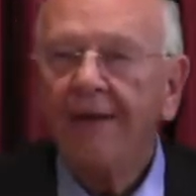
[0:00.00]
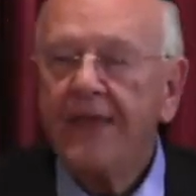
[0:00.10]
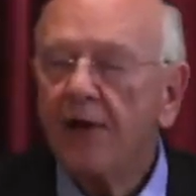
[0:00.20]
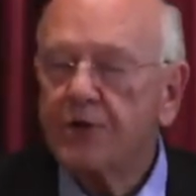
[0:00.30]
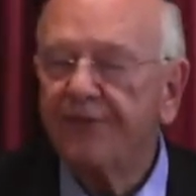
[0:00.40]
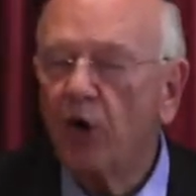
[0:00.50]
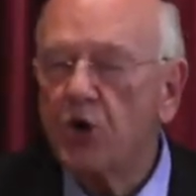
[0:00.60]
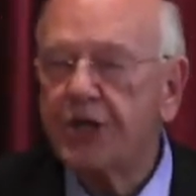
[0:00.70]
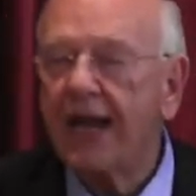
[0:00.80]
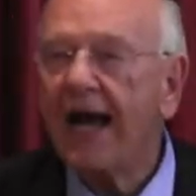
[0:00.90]
And that was a
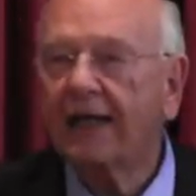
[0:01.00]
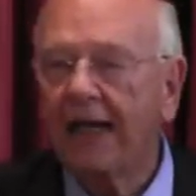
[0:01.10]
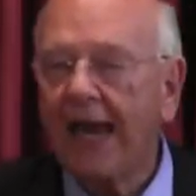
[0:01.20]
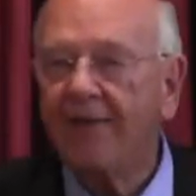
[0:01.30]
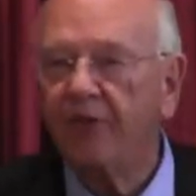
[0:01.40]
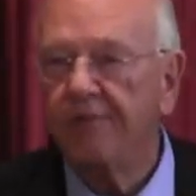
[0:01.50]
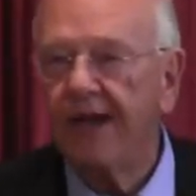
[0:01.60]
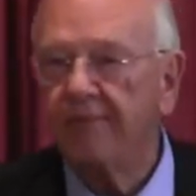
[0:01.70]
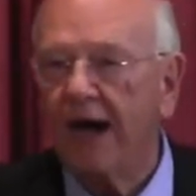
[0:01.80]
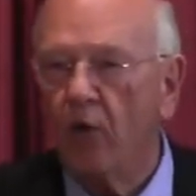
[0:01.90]
verse that I claimed for
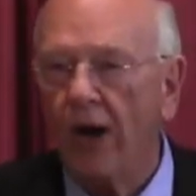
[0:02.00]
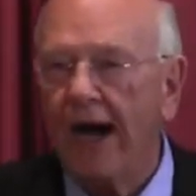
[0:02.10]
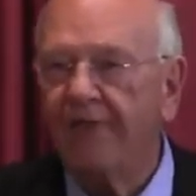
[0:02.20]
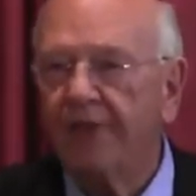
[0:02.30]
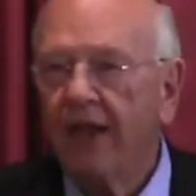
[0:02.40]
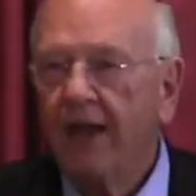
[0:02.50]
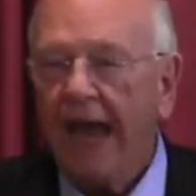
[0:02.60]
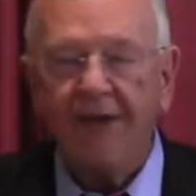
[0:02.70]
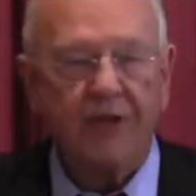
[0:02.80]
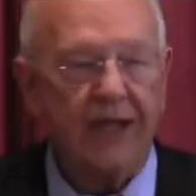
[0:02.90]
me and my wife
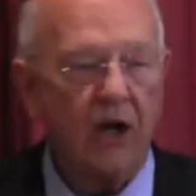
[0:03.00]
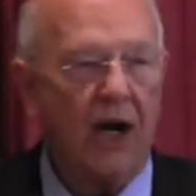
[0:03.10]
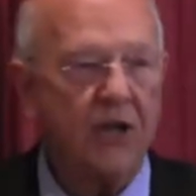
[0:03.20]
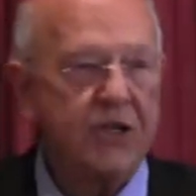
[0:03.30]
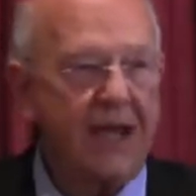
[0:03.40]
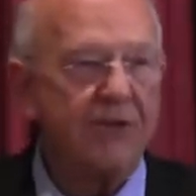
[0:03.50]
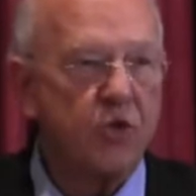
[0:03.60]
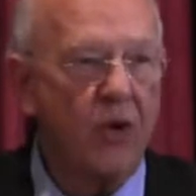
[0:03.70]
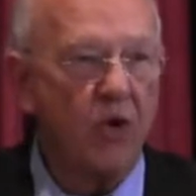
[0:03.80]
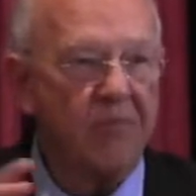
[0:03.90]
after that God
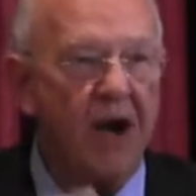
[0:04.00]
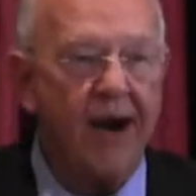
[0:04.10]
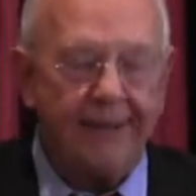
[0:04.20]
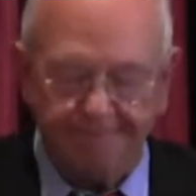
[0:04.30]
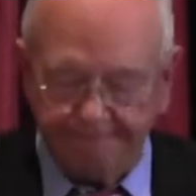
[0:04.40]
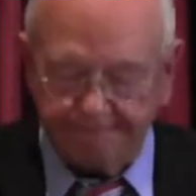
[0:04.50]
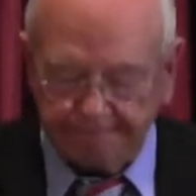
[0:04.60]
saved us. We were married.